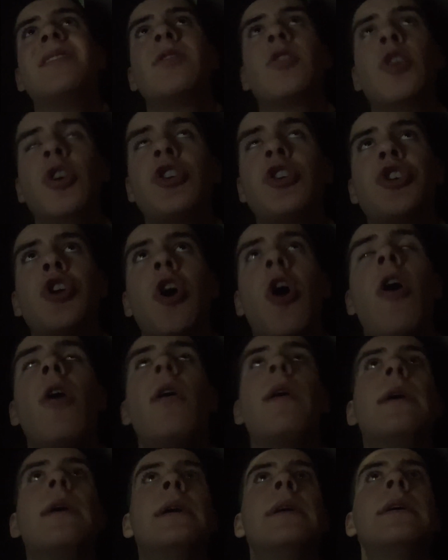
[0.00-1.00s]
good shot,
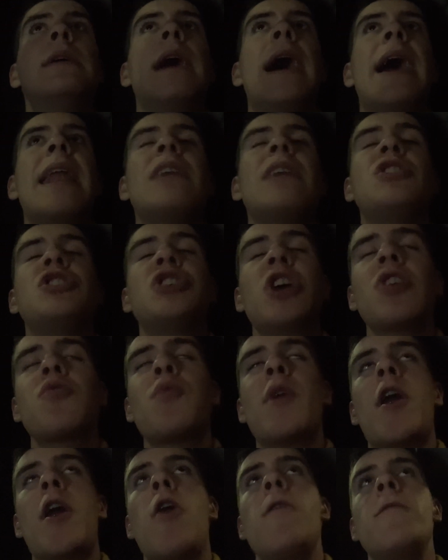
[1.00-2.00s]
and it just
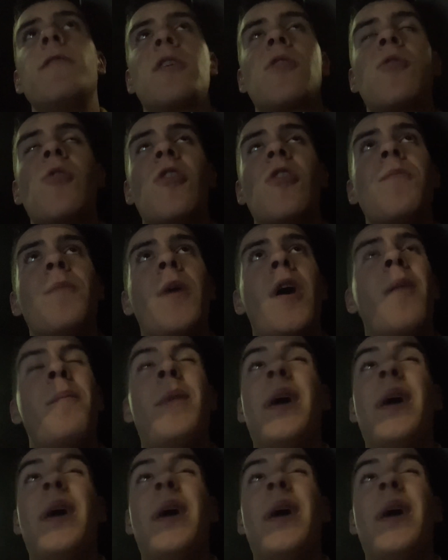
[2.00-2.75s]
went over the crossbar.